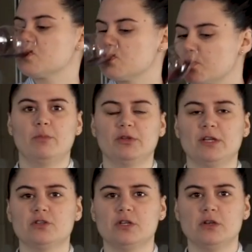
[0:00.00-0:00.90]

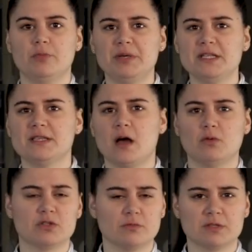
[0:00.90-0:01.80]
potentially a pizza
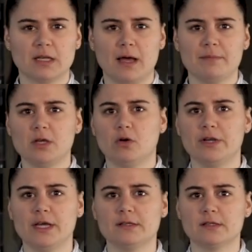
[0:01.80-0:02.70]
with some salami on
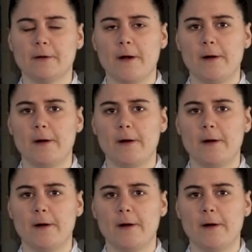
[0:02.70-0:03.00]
it.